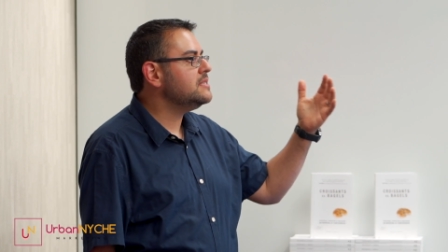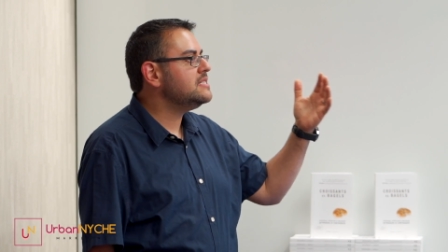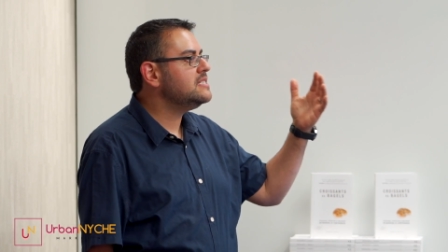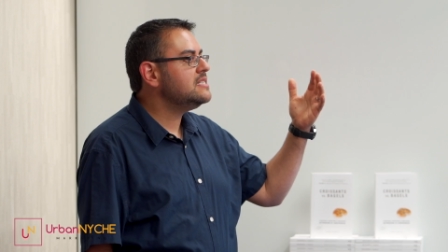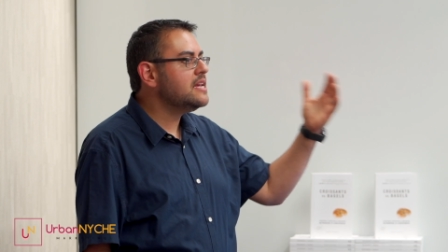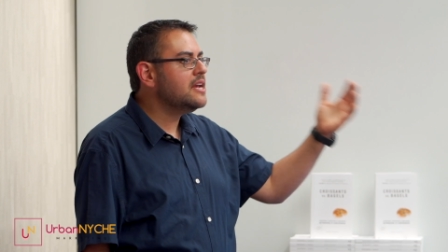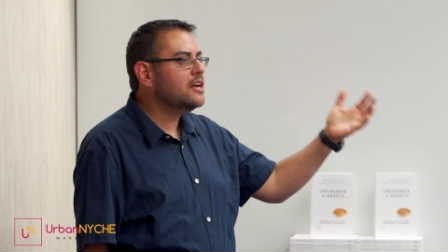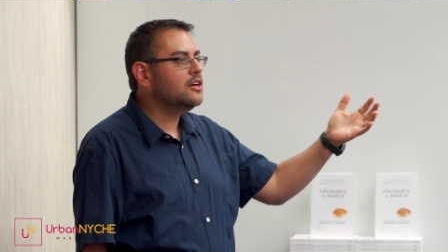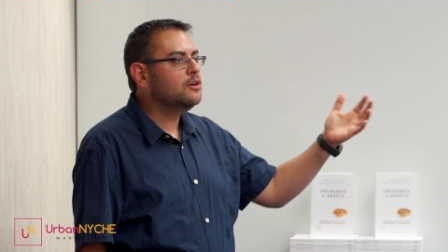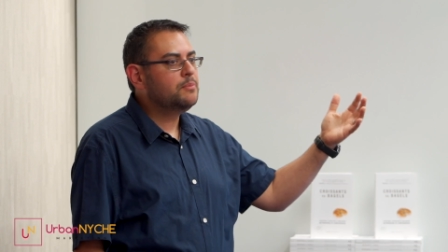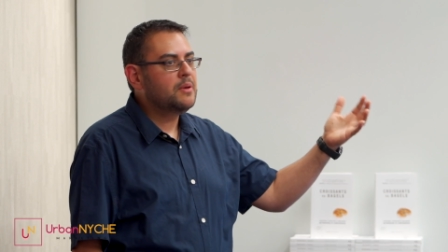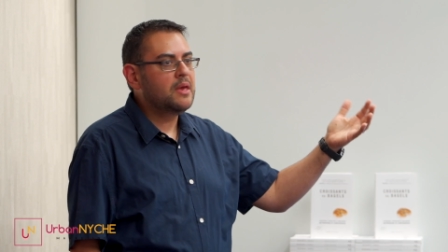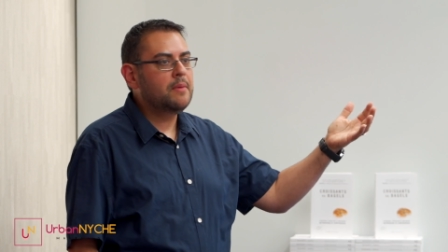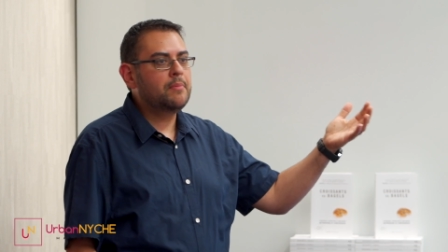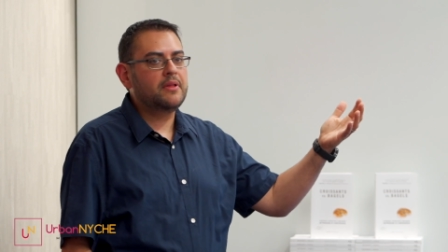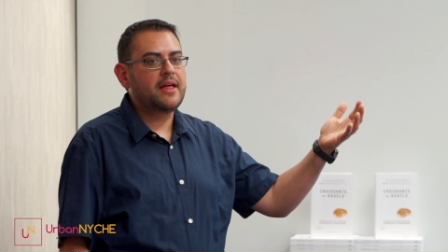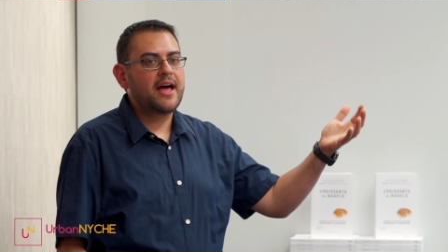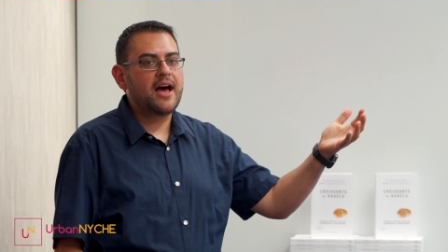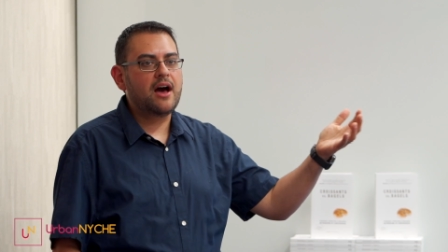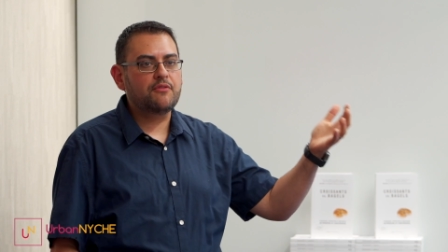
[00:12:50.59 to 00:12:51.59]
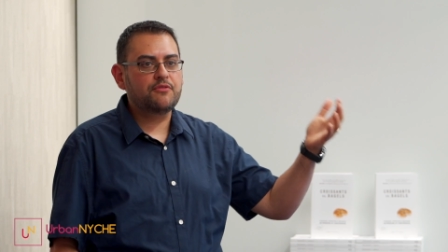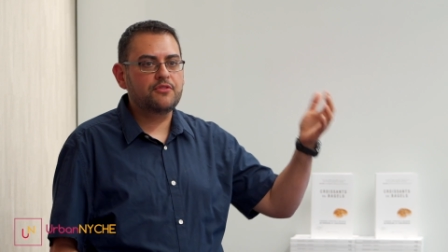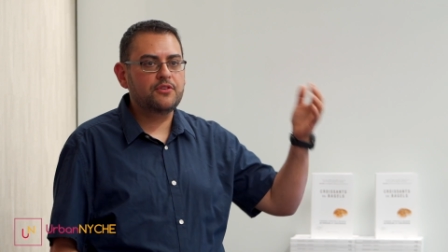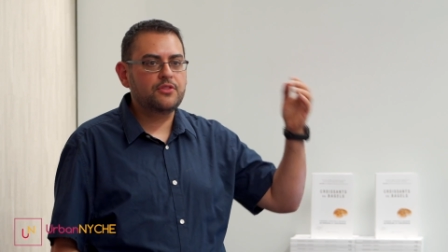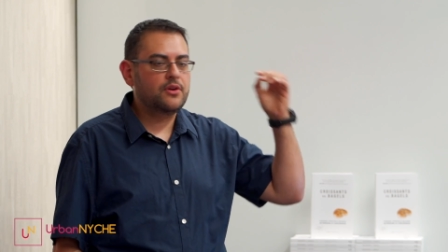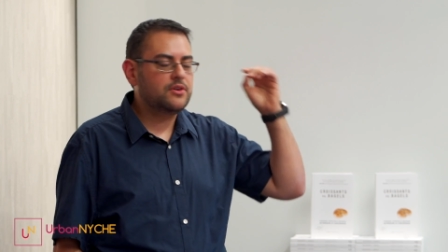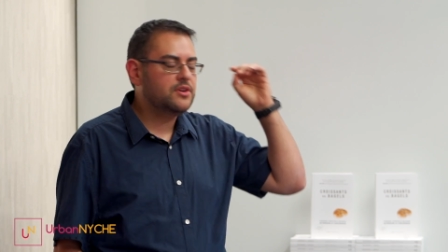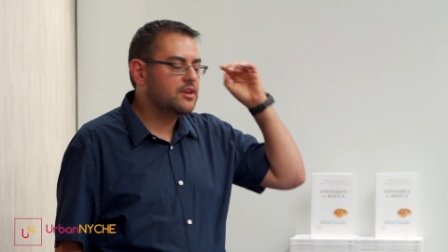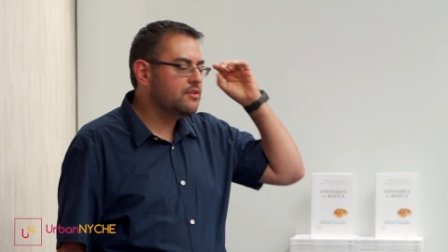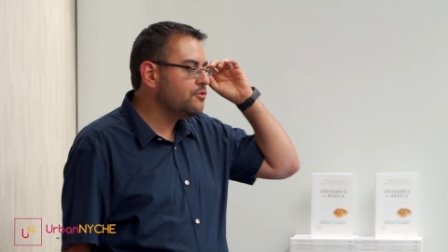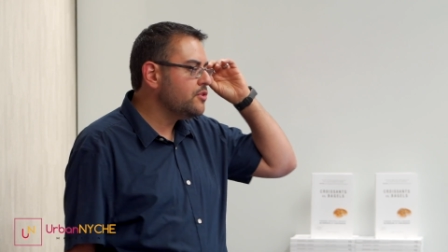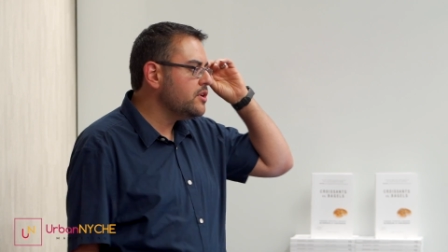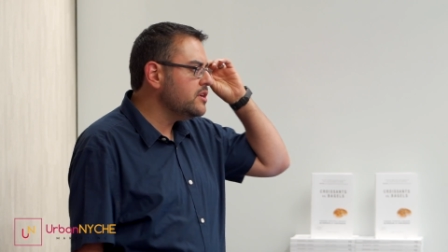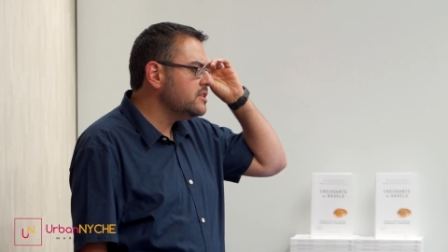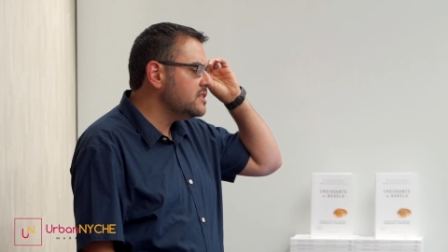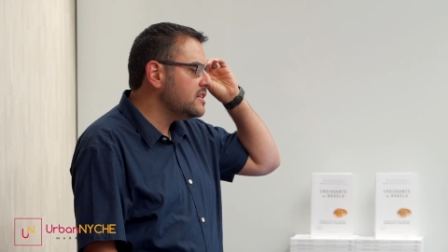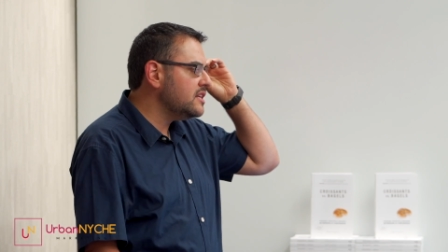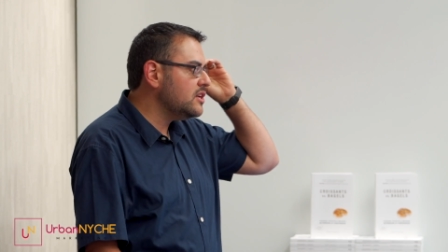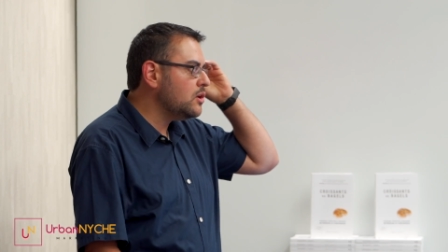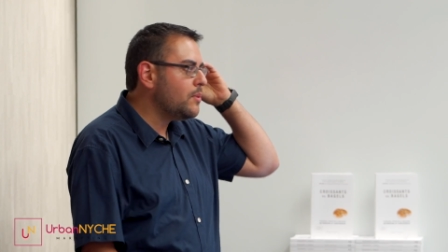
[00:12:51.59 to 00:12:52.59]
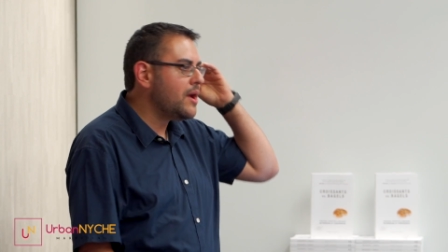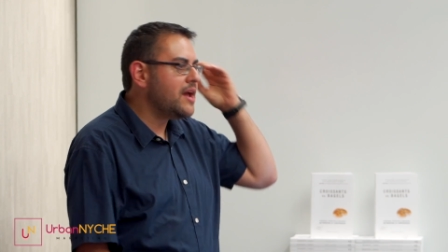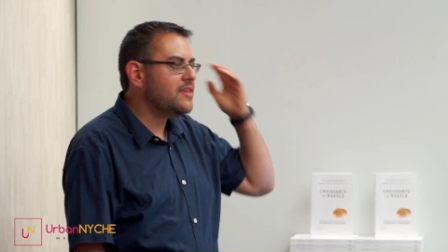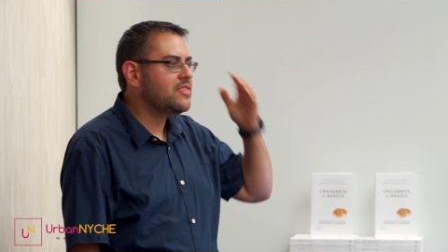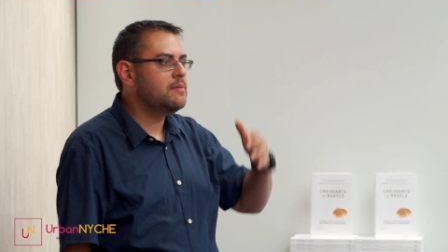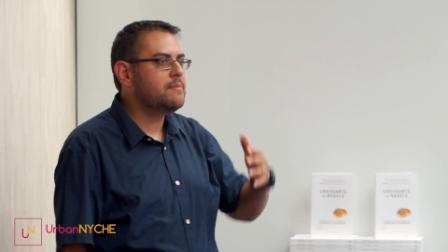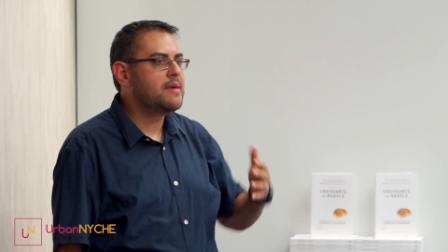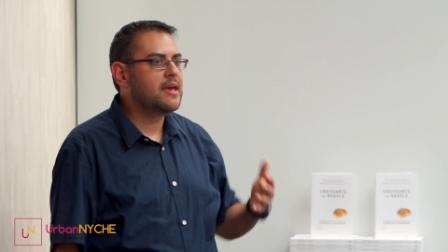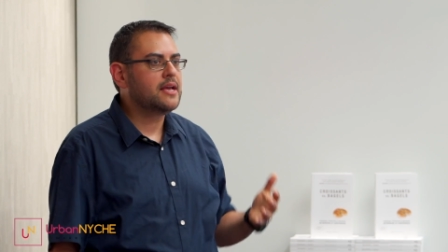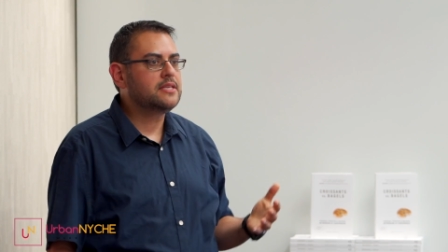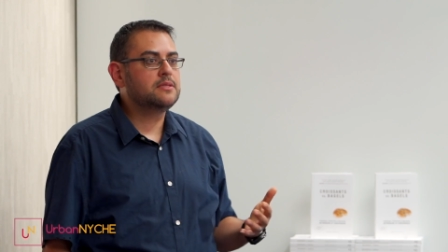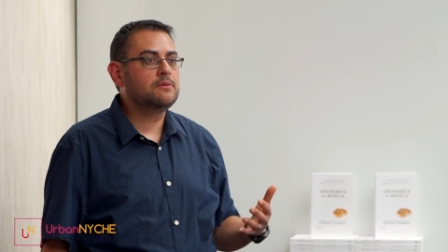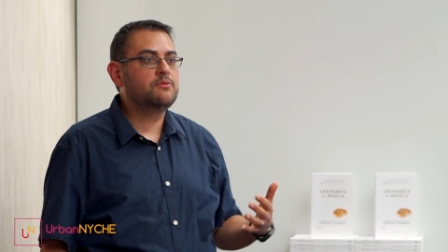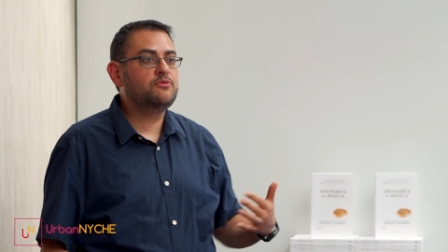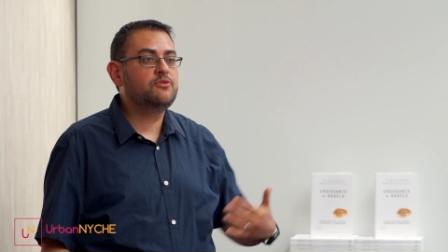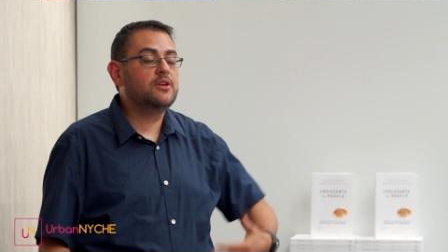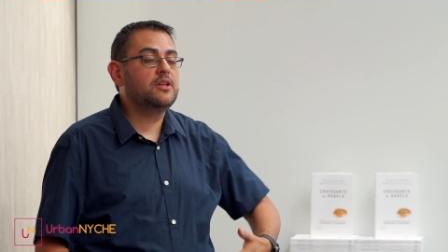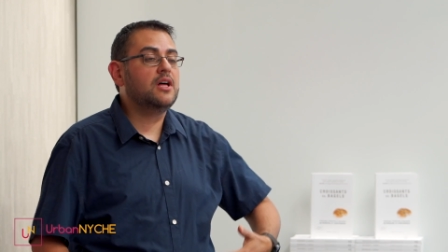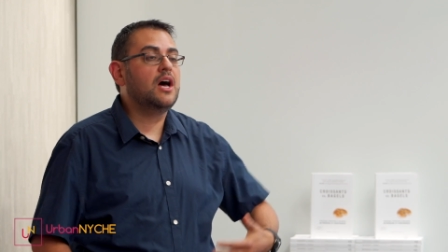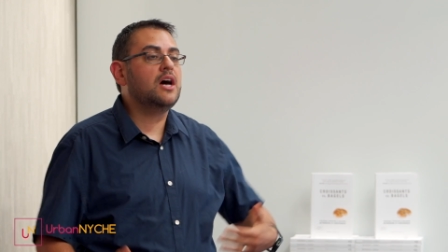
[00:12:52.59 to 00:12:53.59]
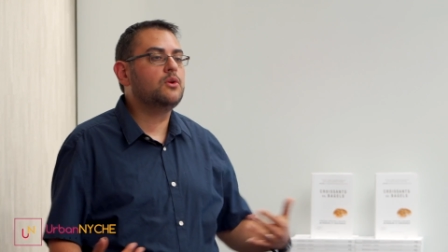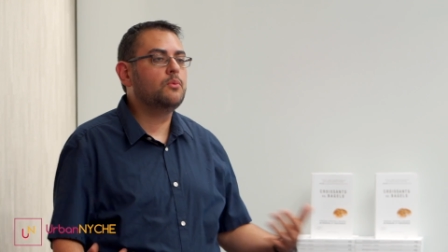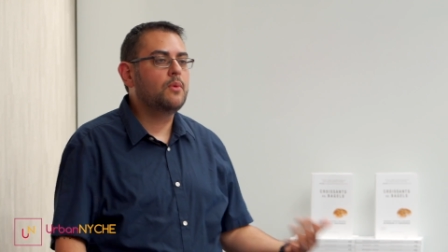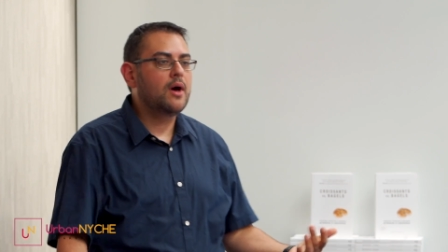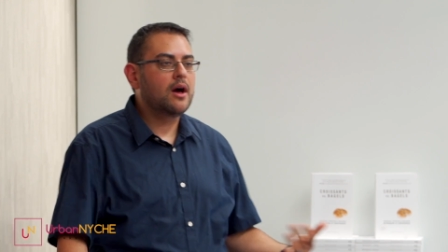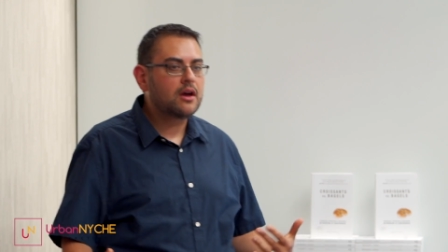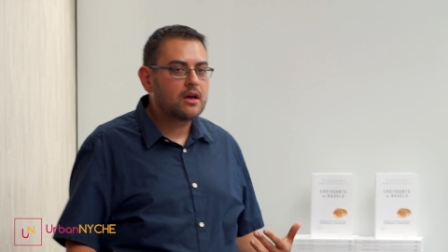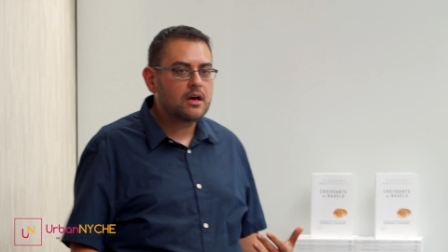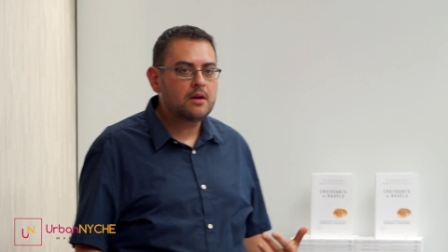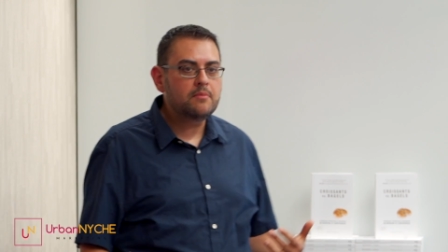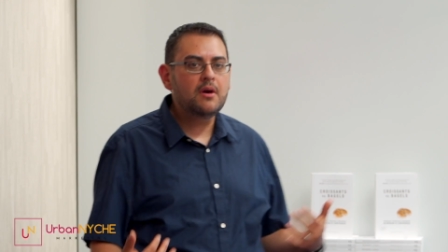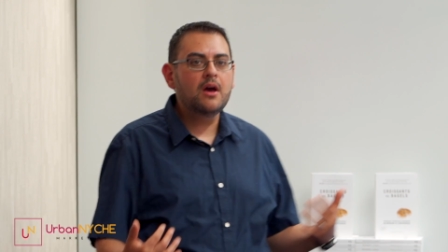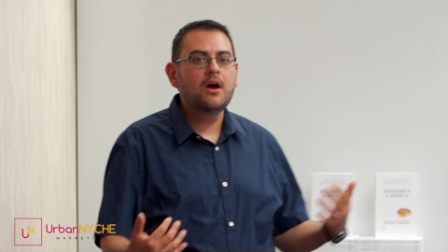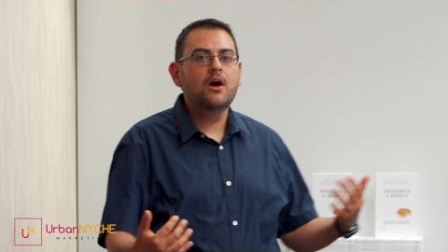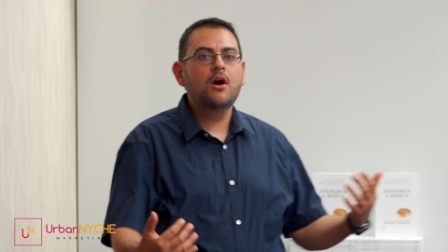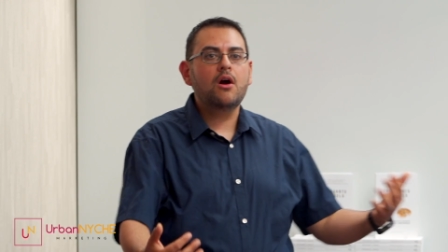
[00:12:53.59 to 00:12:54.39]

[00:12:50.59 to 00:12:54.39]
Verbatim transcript: single people out for their difference in a way that makes them feel unwelcome